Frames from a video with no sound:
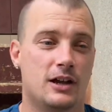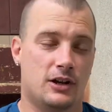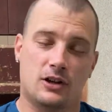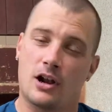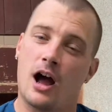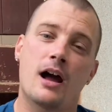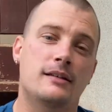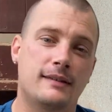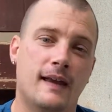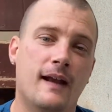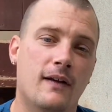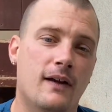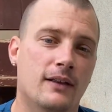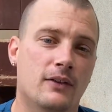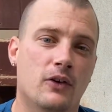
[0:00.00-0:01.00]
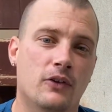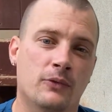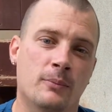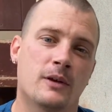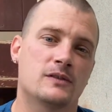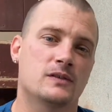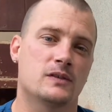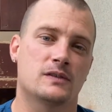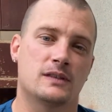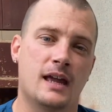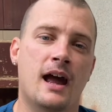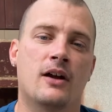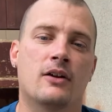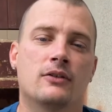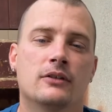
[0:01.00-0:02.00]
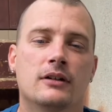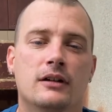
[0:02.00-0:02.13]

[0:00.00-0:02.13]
you're not tearing those muscles down.